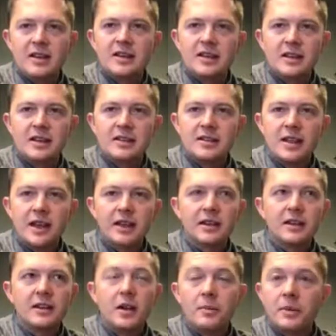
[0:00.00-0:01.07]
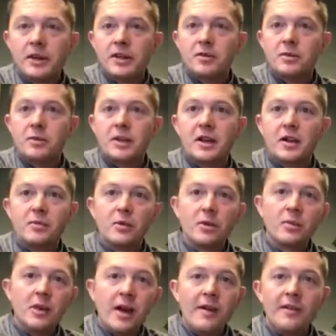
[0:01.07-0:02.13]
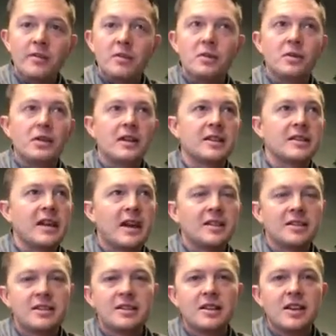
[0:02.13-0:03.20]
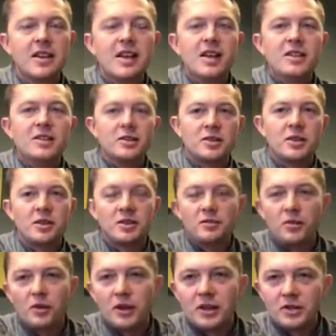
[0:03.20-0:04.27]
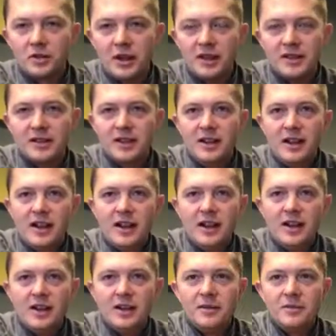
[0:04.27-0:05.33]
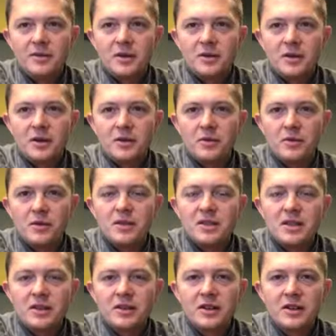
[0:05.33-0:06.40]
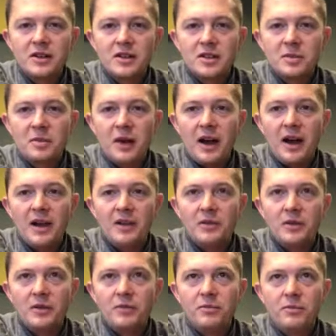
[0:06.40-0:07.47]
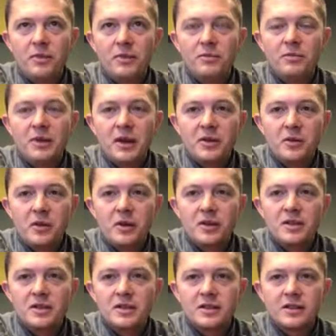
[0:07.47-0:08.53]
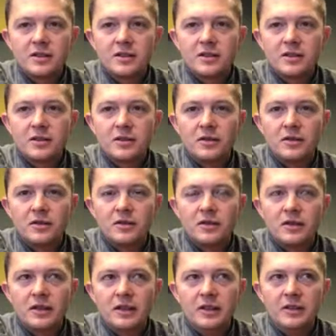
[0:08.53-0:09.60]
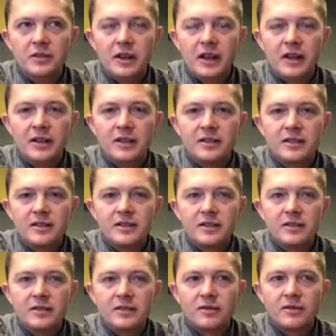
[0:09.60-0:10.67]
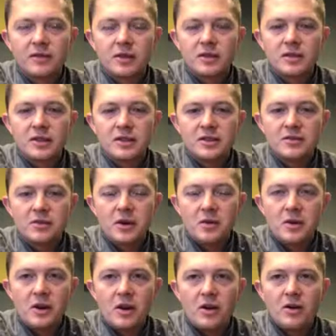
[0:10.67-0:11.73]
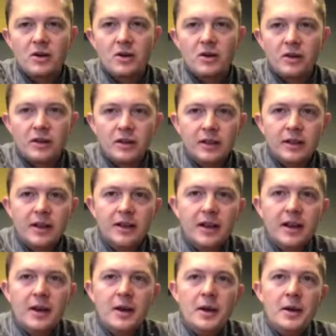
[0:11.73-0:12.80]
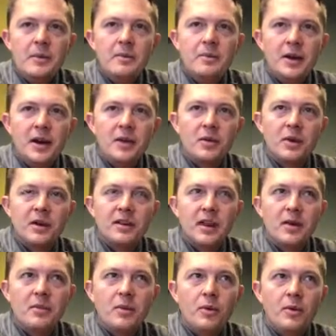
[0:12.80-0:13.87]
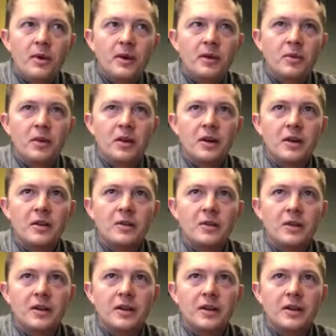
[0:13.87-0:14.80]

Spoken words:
idea is that companies will become more profitable with less taxes, so it's hurting mortgage rates. So we're still in a good spot. We've been worse in rates versus where we are currently, but we're at that point where